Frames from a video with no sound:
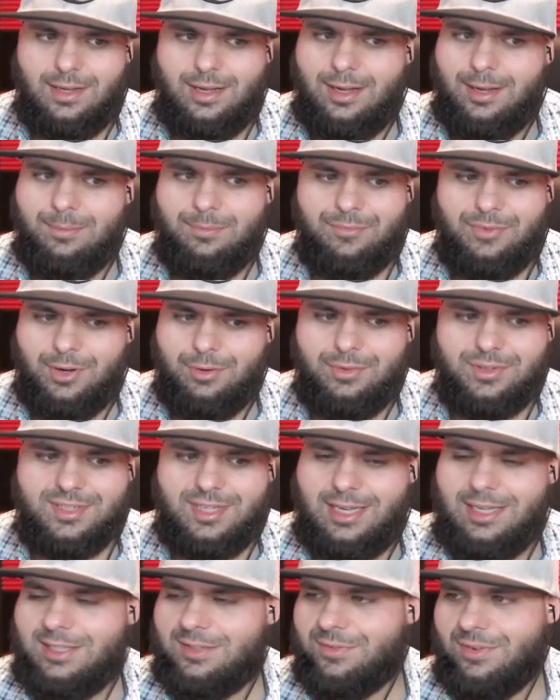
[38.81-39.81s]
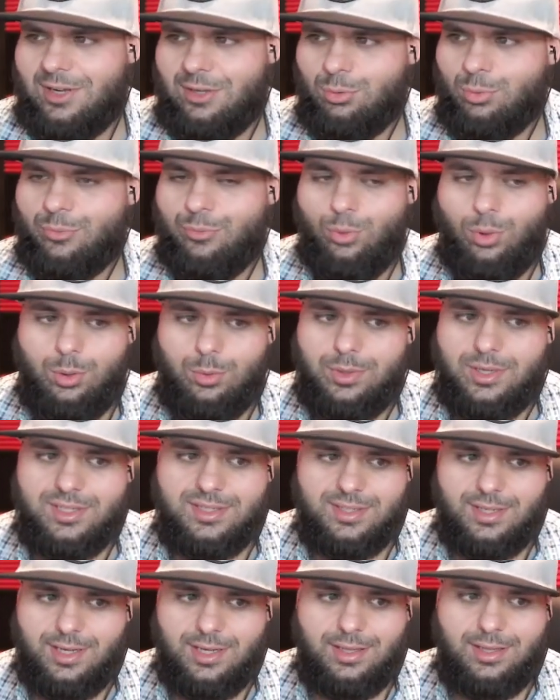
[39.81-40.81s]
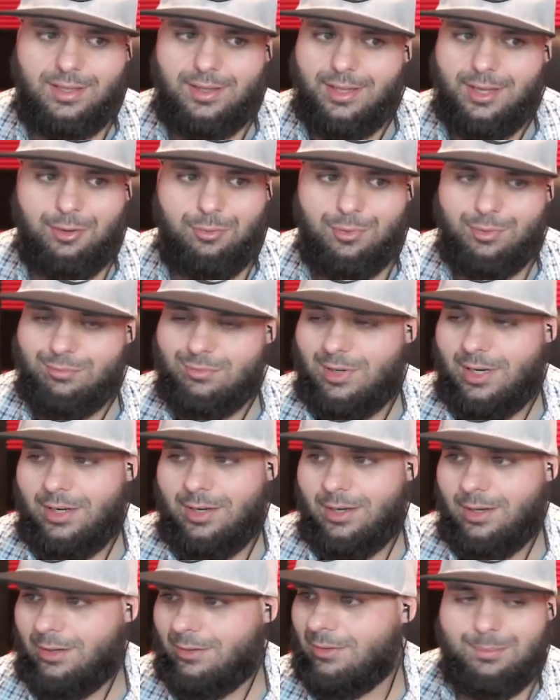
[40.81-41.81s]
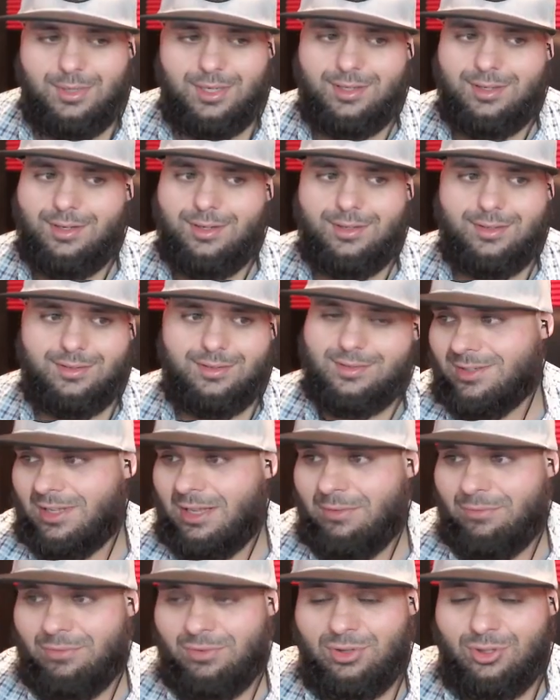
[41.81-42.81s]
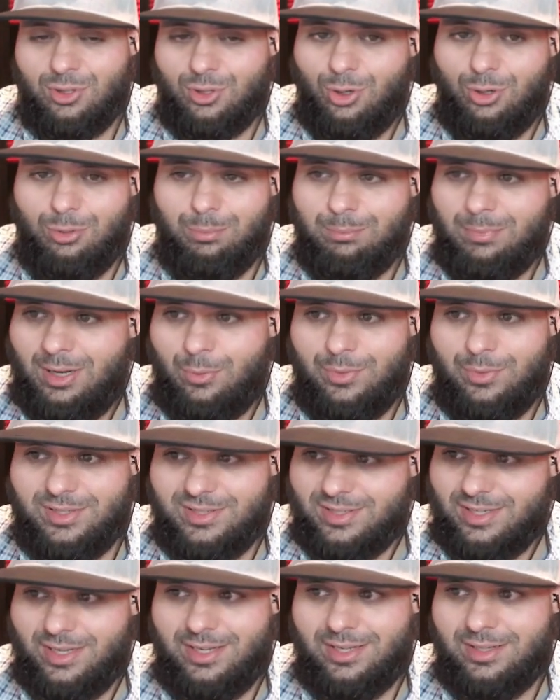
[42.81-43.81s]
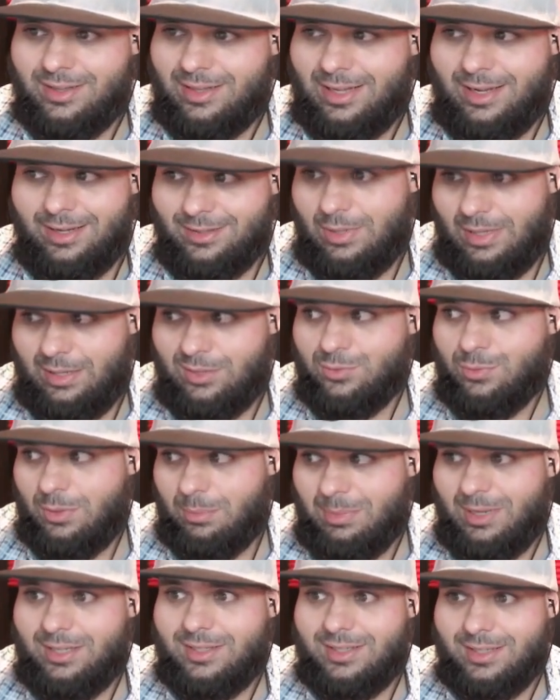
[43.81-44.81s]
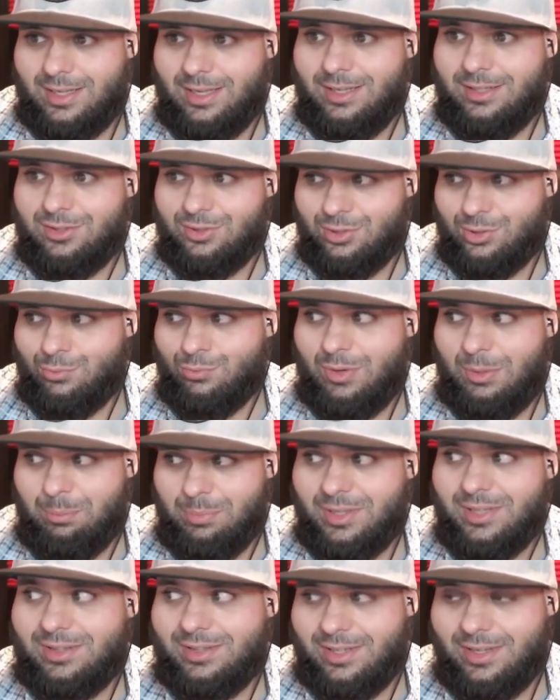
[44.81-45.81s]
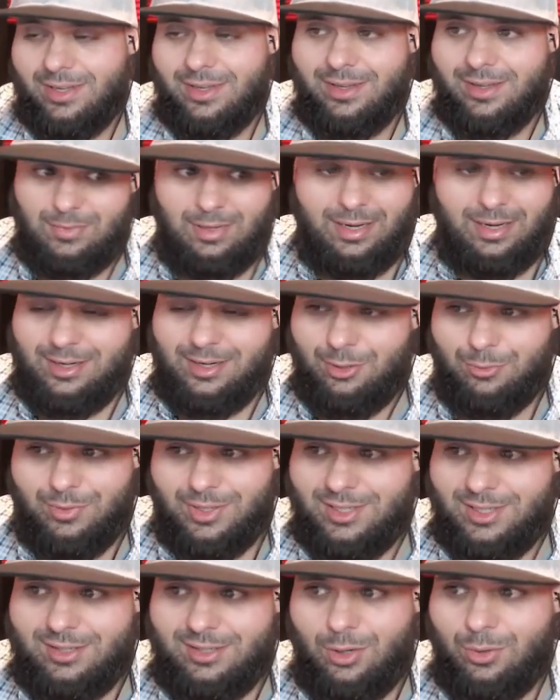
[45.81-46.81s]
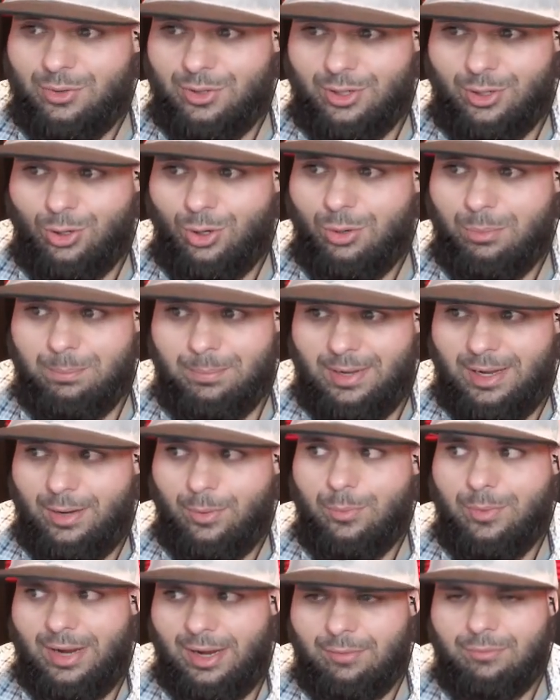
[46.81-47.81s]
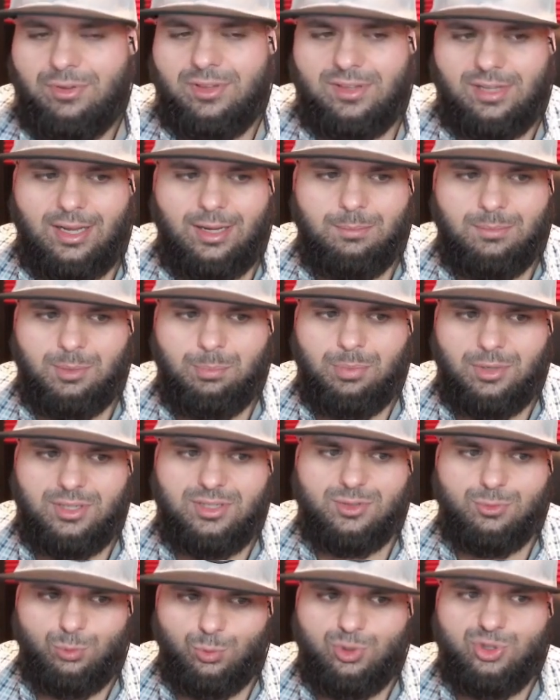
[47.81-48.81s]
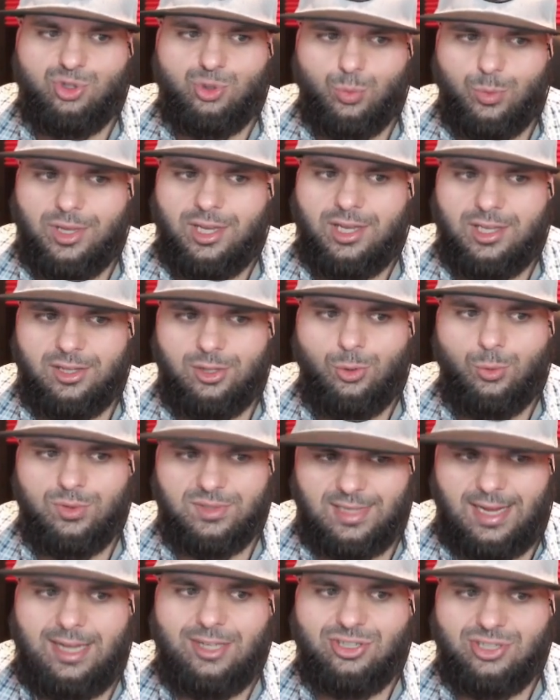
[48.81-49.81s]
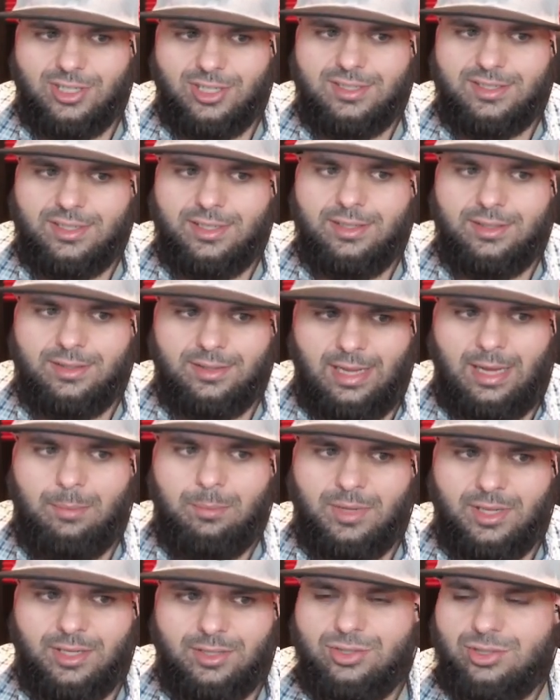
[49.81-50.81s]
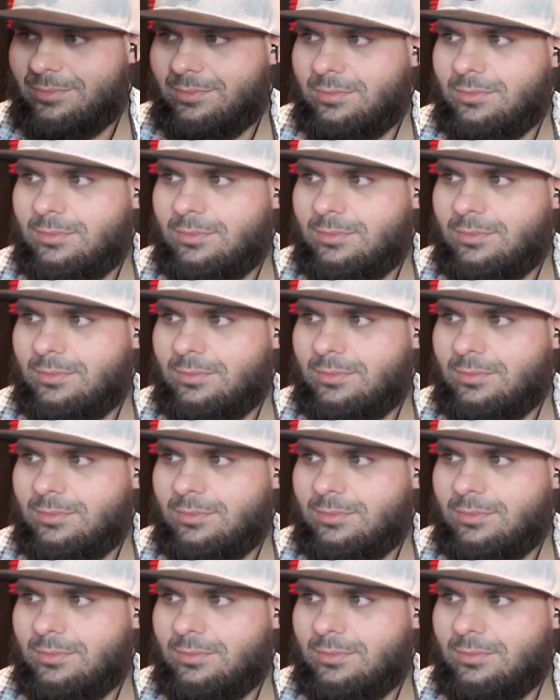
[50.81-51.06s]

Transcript: I'm very satisfied with what we're seeing and hearing right now, because even the combat we're seeing, like as we're about to get into the ripping tier, I can already tell in the combat, every time the person was swinging, you was actually seeing damage.